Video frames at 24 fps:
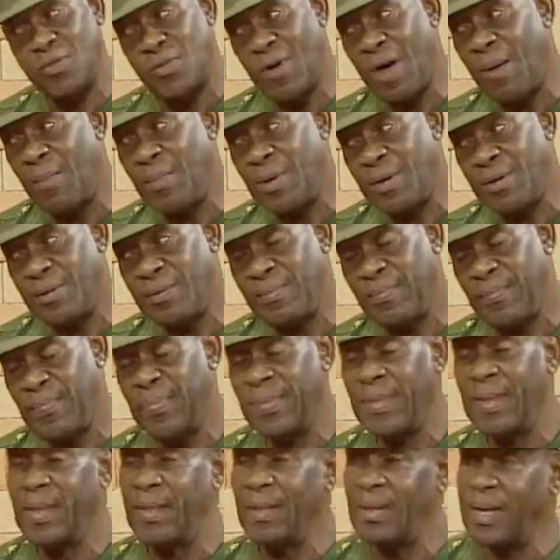drama
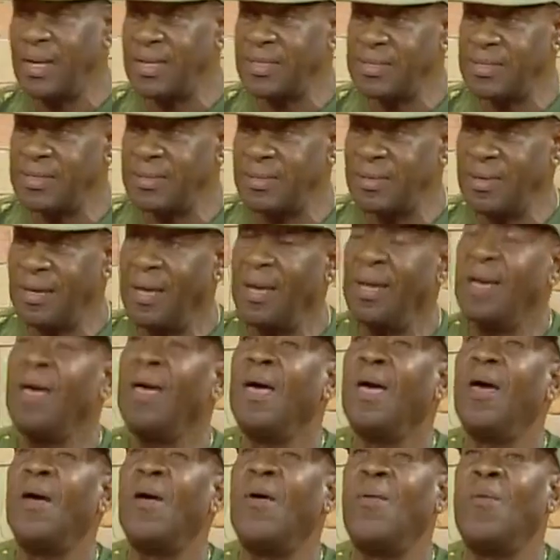lesson,
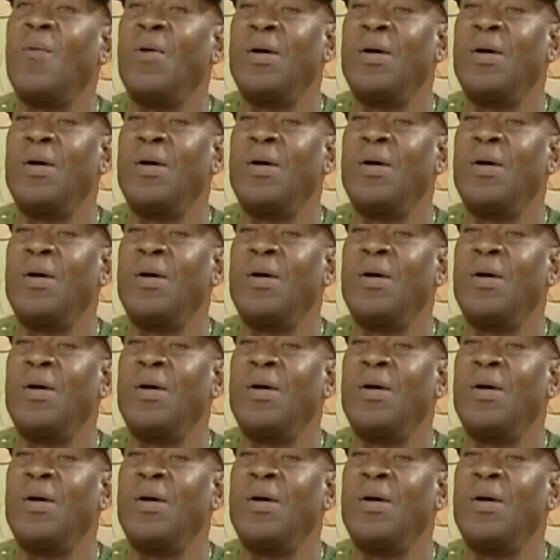mm -hmm.